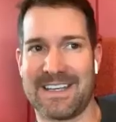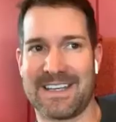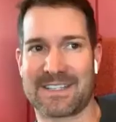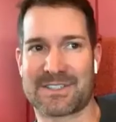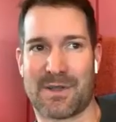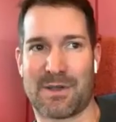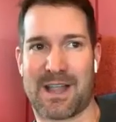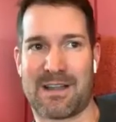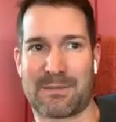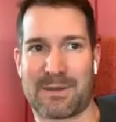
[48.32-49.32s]
So,
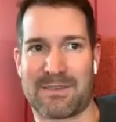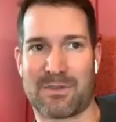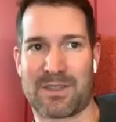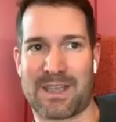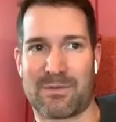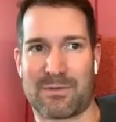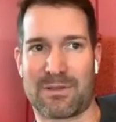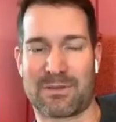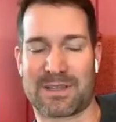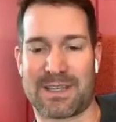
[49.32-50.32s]
Aaron, I'm going to give everyone a
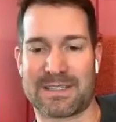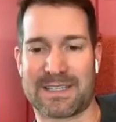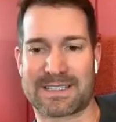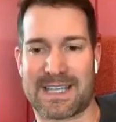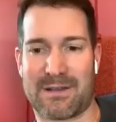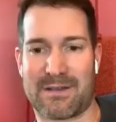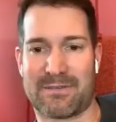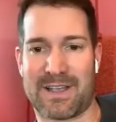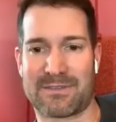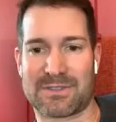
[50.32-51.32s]
little context to how I
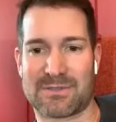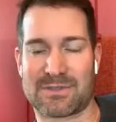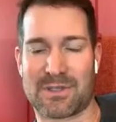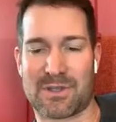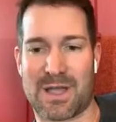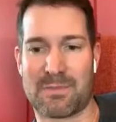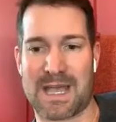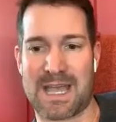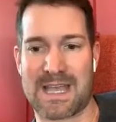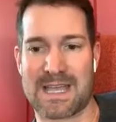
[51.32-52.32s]
found you. So,
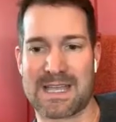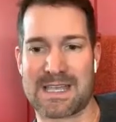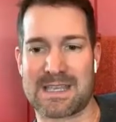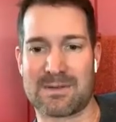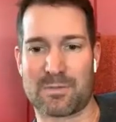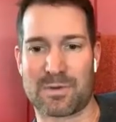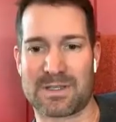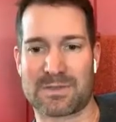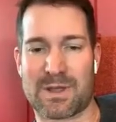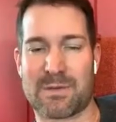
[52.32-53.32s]
I
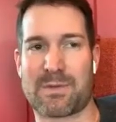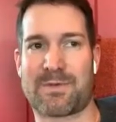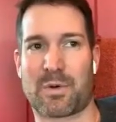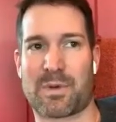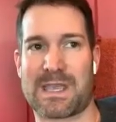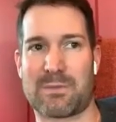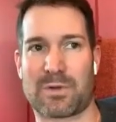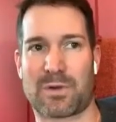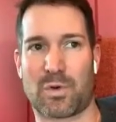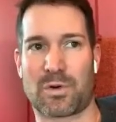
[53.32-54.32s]
was right before we hit
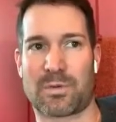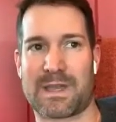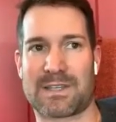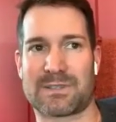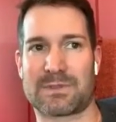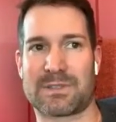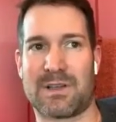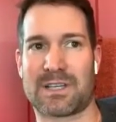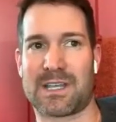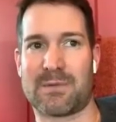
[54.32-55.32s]
record. We actually were
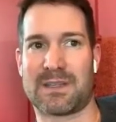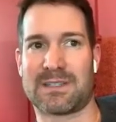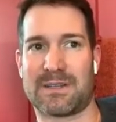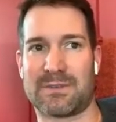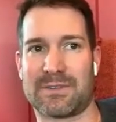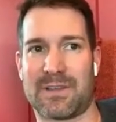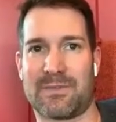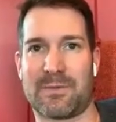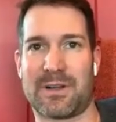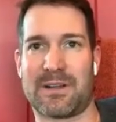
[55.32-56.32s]
talking about dental
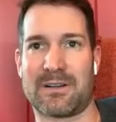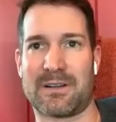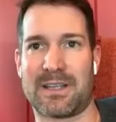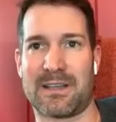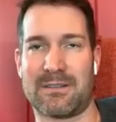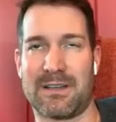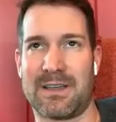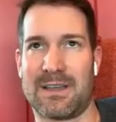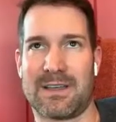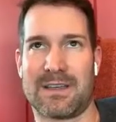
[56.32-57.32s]
software and how
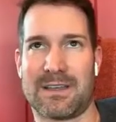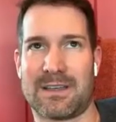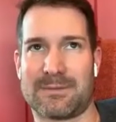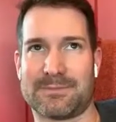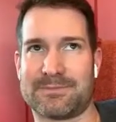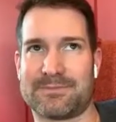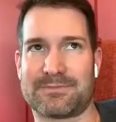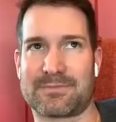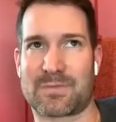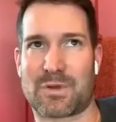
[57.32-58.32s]

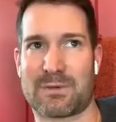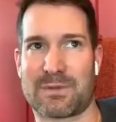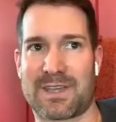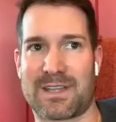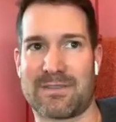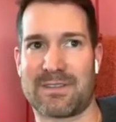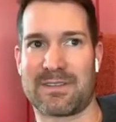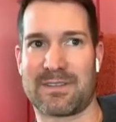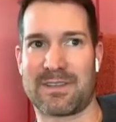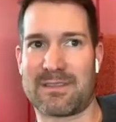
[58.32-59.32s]
Craig was kind of
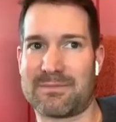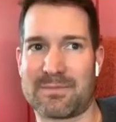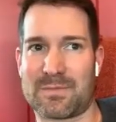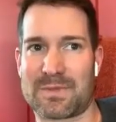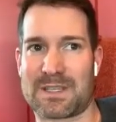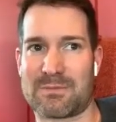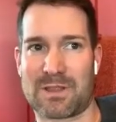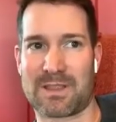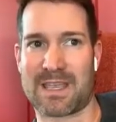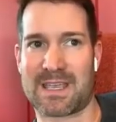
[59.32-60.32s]

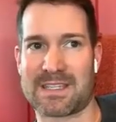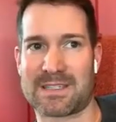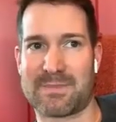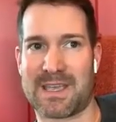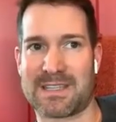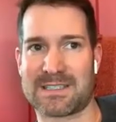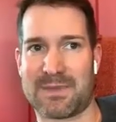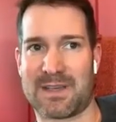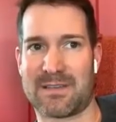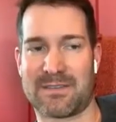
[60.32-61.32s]
relaying his pains
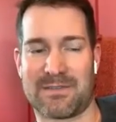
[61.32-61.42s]
about the